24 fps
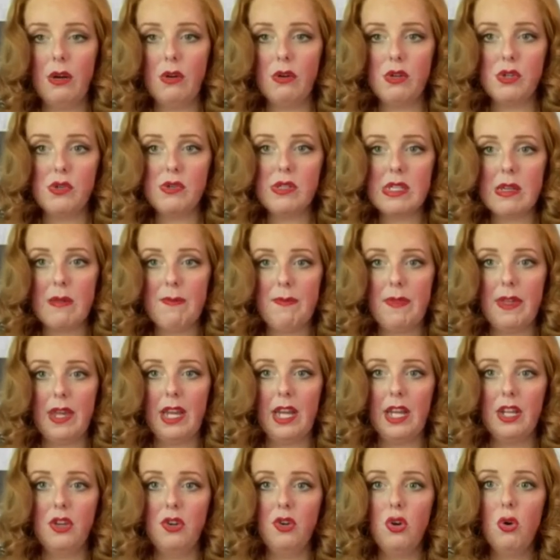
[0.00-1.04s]
do something
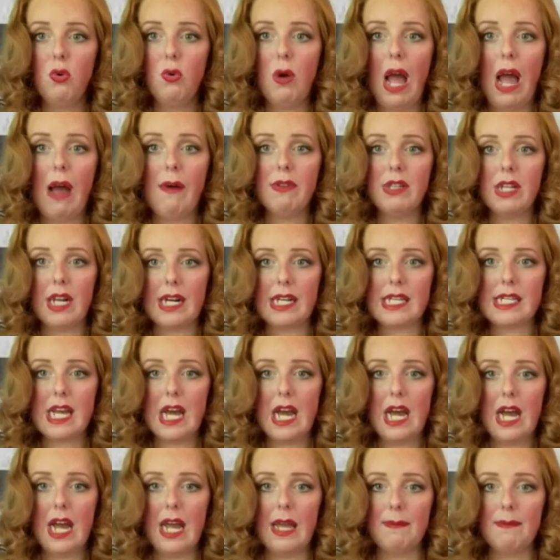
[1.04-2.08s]
and you don't have a lot of
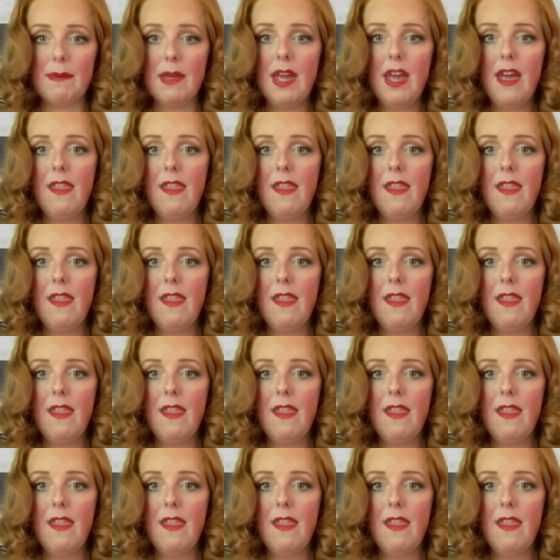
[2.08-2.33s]
time